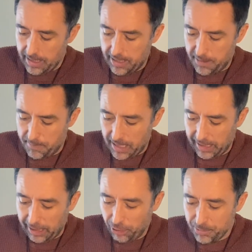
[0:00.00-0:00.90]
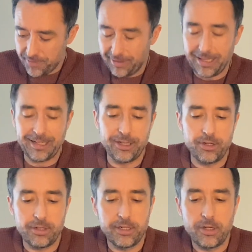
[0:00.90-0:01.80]
I almost feel like
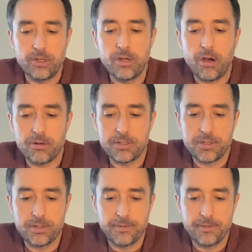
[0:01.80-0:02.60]
you're not...